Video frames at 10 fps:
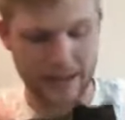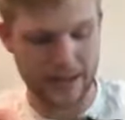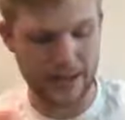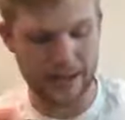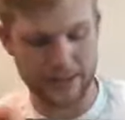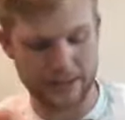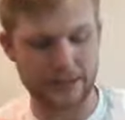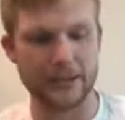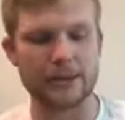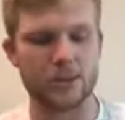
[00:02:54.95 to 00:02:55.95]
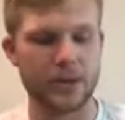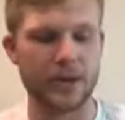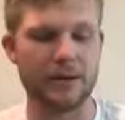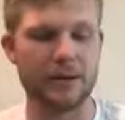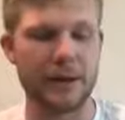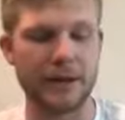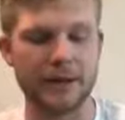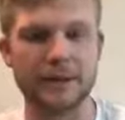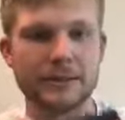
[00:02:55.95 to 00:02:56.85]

and this way I've got